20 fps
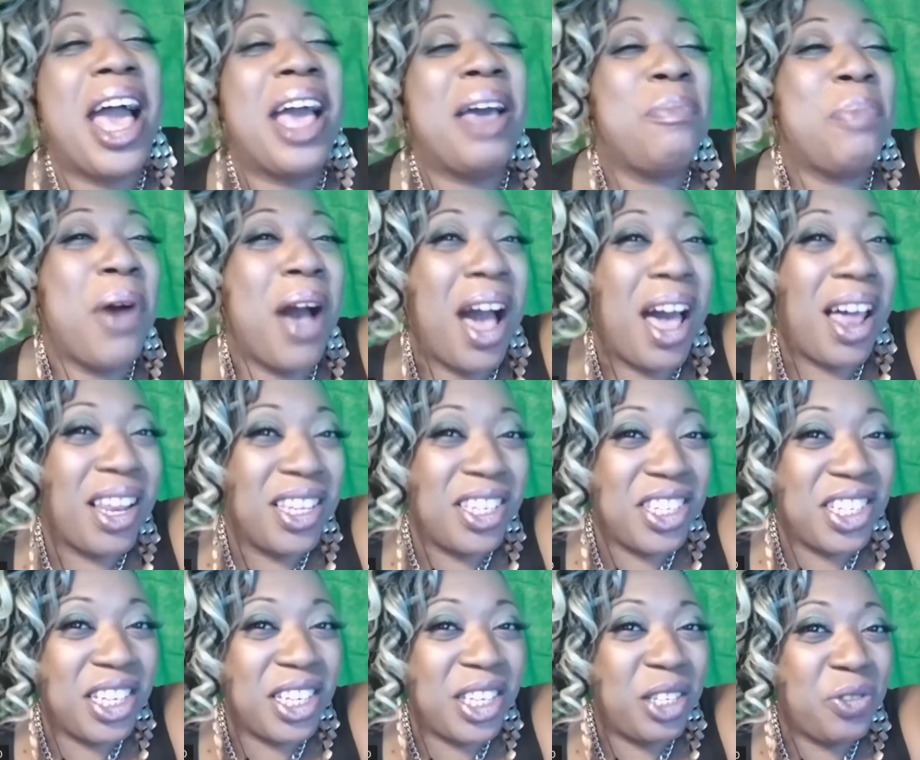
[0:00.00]

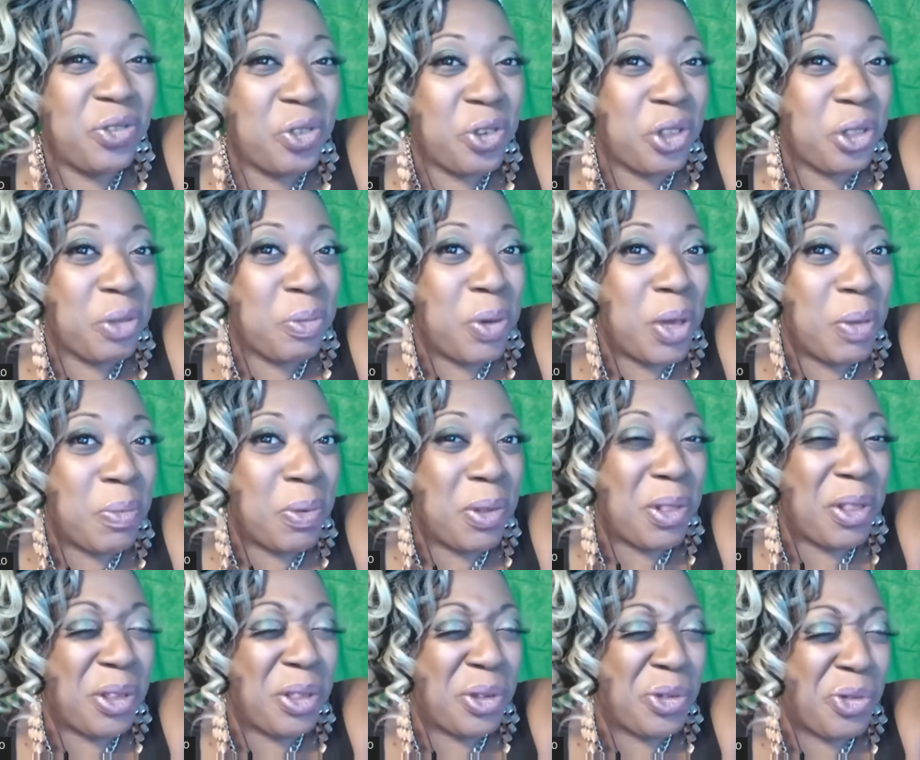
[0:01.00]
Apologies for the
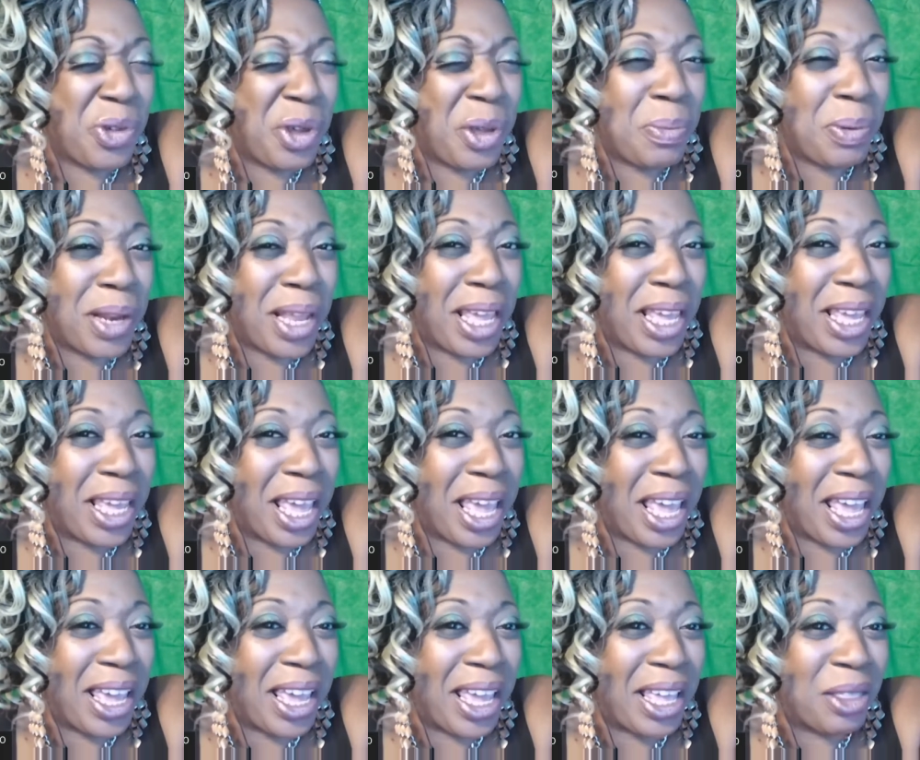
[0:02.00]
people on the replay
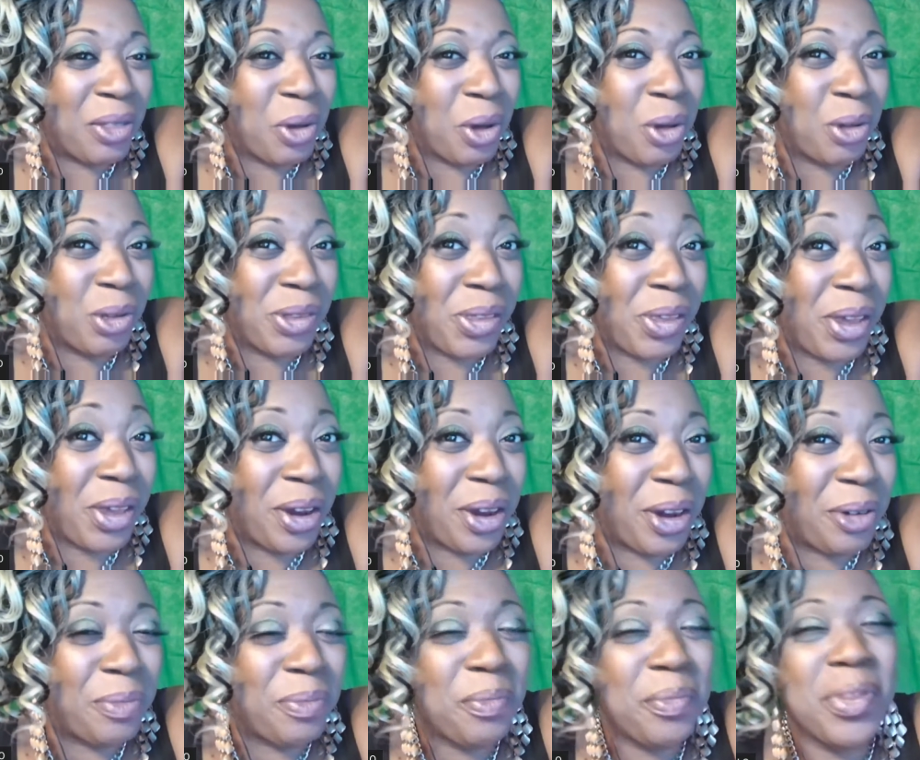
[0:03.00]
gang and those
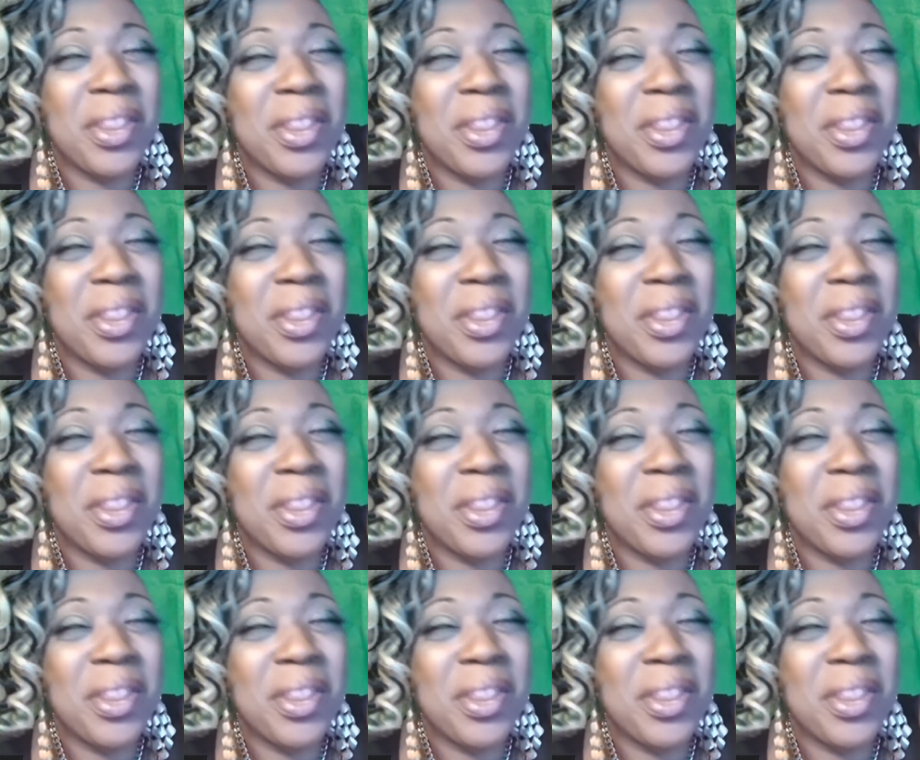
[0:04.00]
here.